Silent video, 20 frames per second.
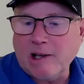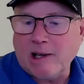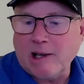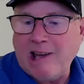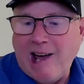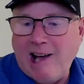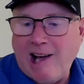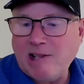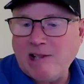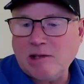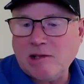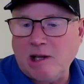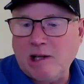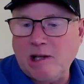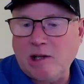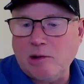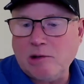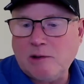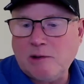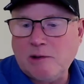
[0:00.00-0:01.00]
cast I
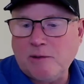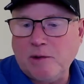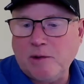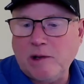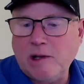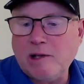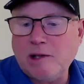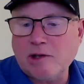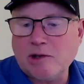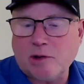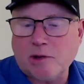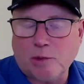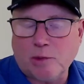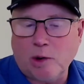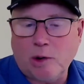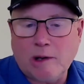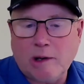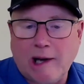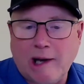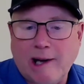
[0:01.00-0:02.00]
use for this is a roll
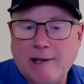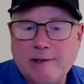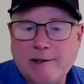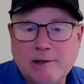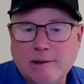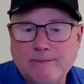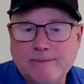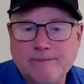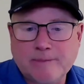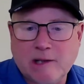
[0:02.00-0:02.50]
cast because